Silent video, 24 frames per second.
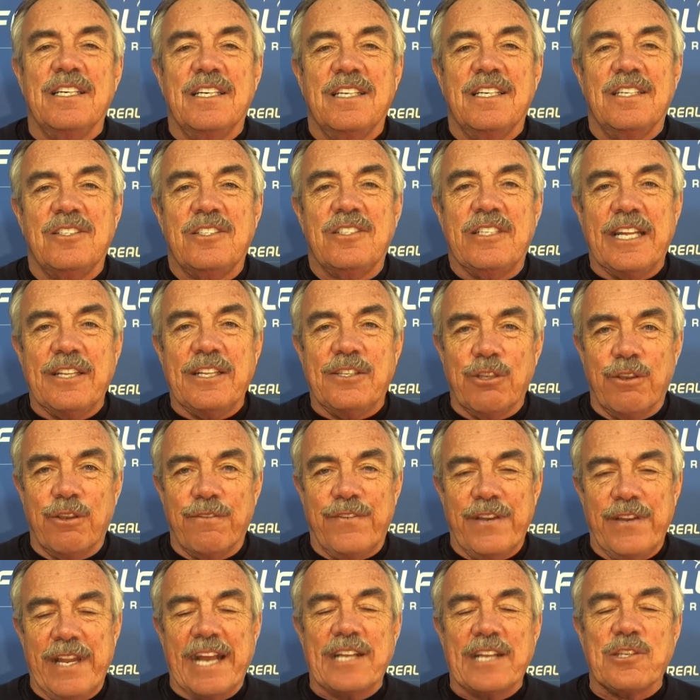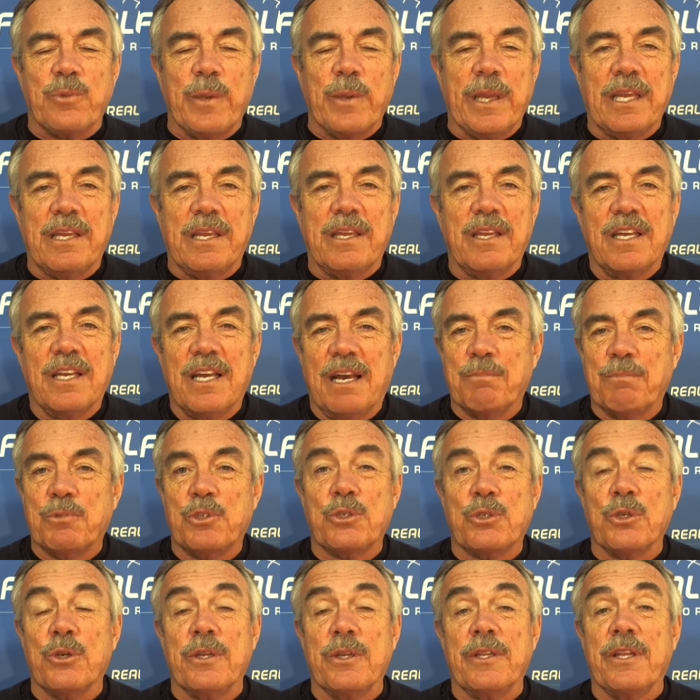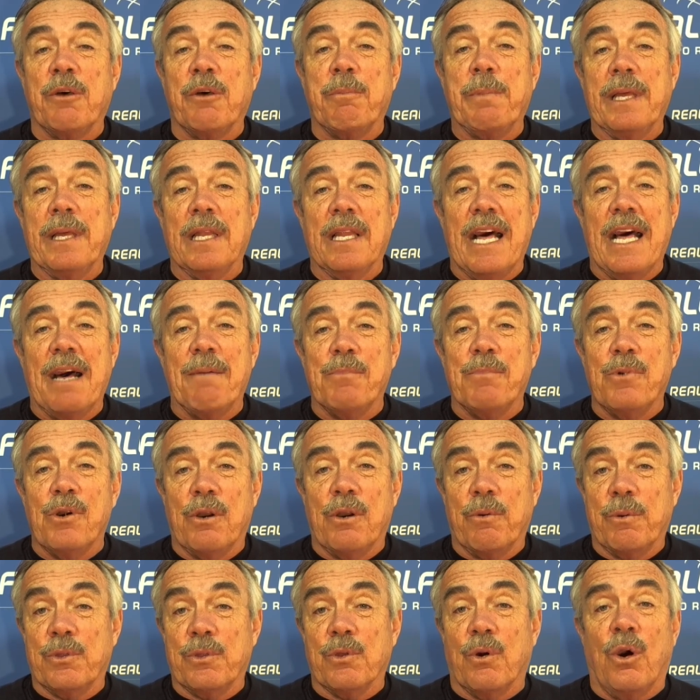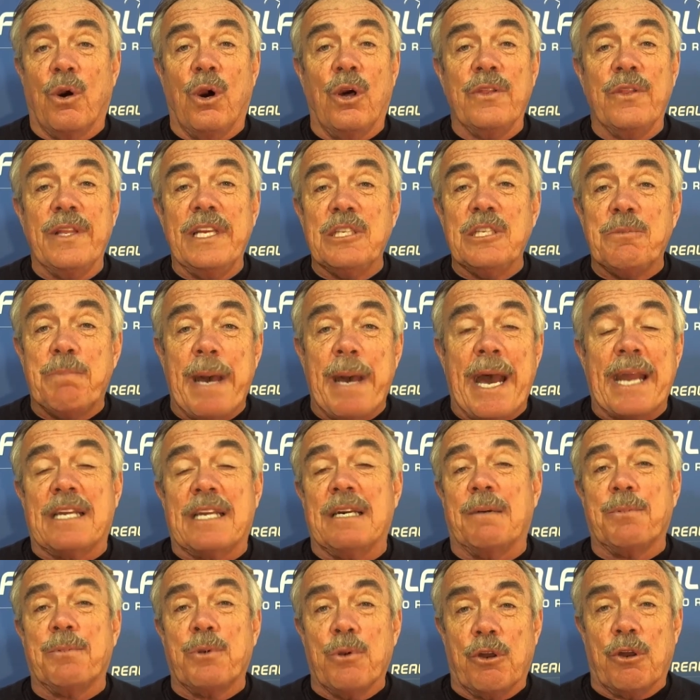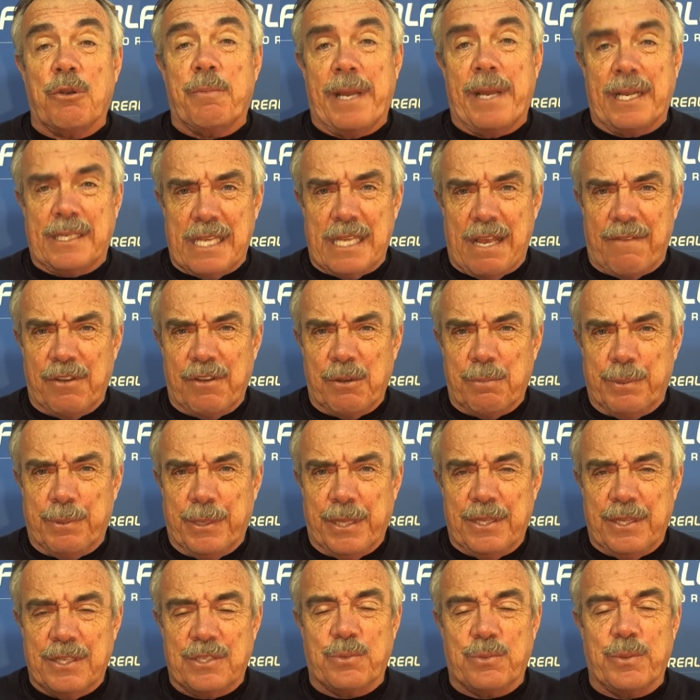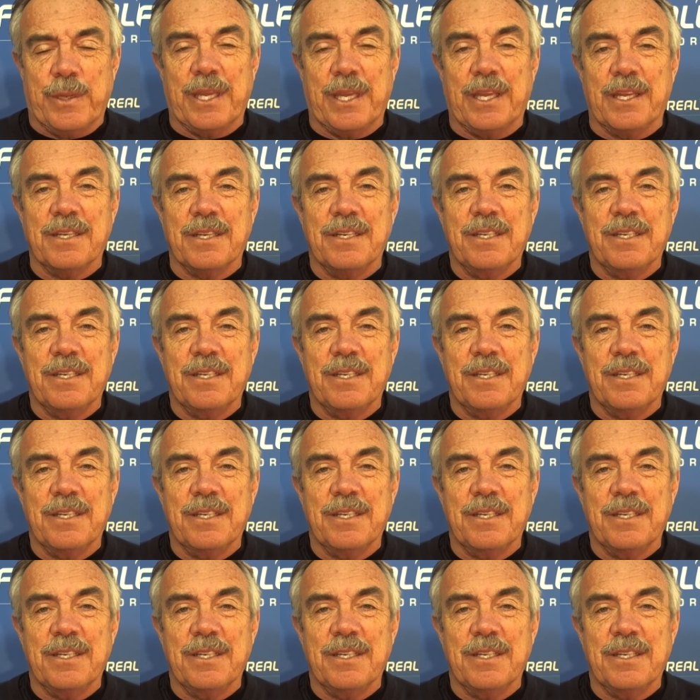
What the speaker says: Stay tuned for next week. I'm sure there'll be a lot more with all these backup quarterbacks having to play this week.